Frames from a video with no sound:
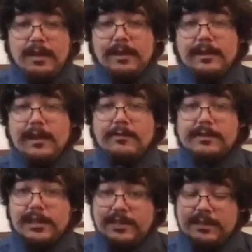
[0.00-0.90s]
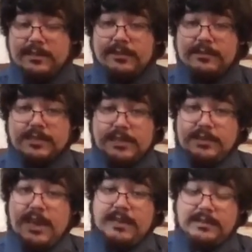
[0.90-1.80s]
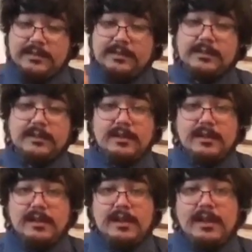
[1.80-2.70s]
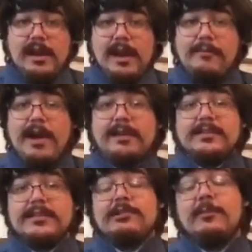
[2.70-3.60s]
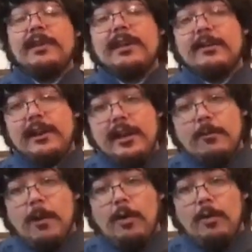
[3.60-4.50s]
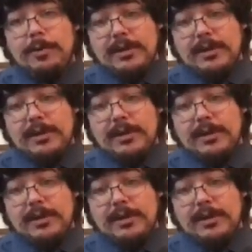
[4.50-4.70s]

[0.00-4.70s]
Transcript: Now what you get to do is get your hand and practice strumming it while holding